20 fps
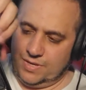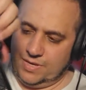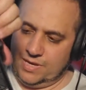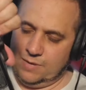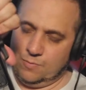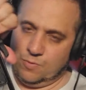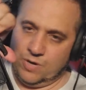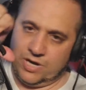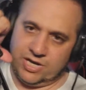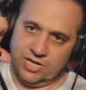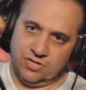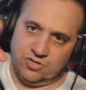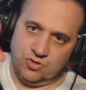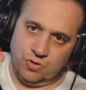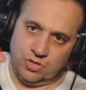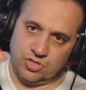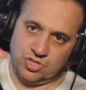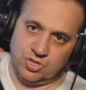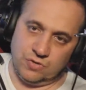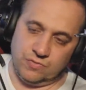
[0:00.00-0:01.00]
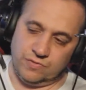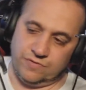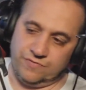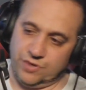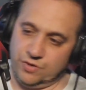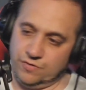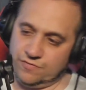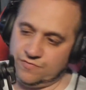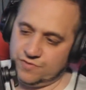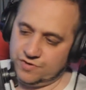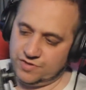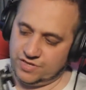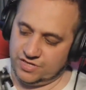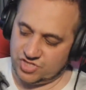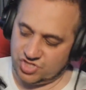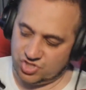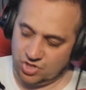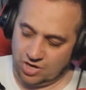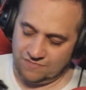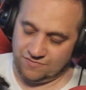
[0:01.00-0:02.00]
And we're going to do also a review for the
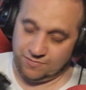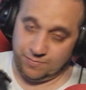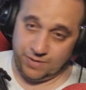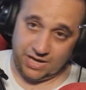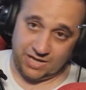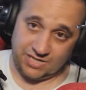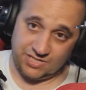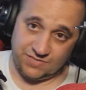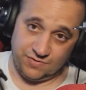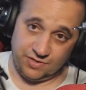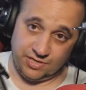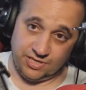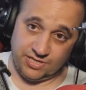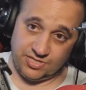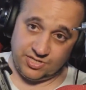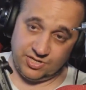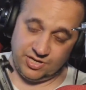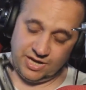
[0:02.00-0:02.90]
softbox for this.